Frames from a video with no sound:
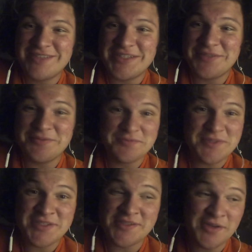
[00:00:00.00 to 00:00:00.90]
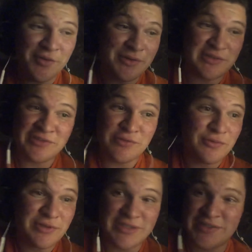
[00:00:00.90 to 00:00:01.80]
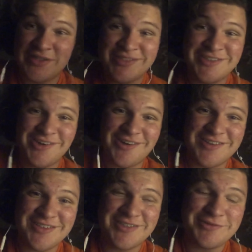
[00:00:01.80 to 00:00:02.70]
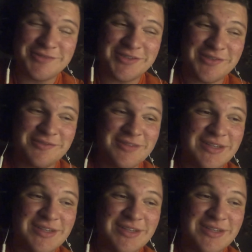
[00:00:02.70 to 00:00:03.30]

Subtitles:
You know, this is all while school has just started too, so